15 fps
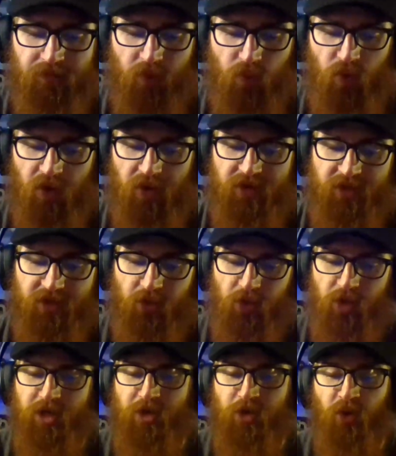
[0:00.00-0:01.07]
Will the
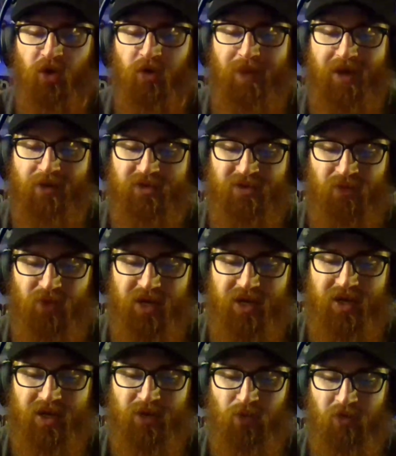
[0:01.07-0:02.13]
story you are about to
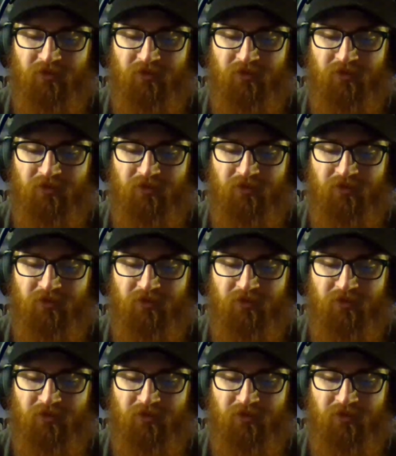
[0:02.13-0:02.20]
read